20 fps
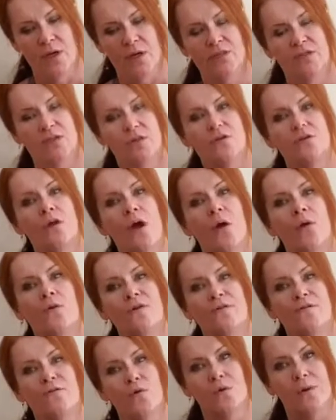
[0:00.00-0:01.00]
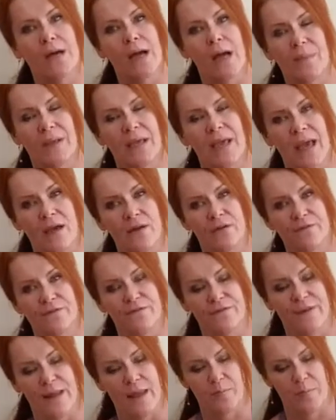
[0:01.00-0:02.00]
to know if you're coming out of
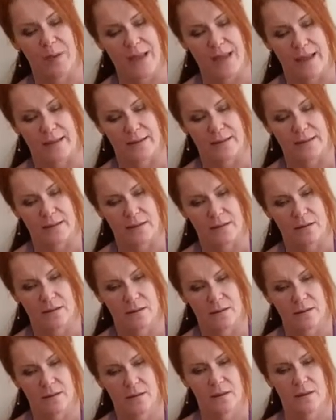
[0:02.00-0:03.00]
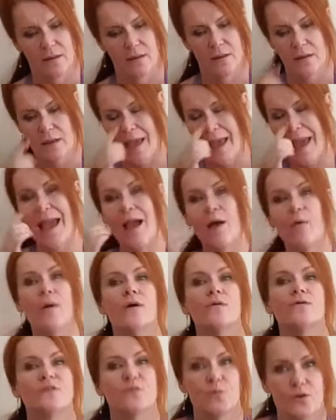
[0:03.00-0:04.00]
flat back. How
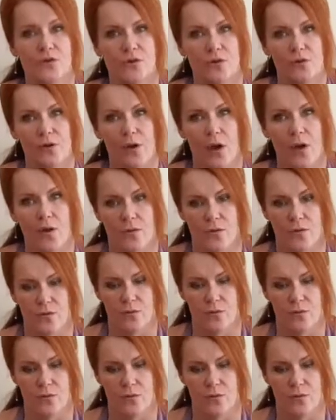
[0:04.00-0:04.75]
else would you know?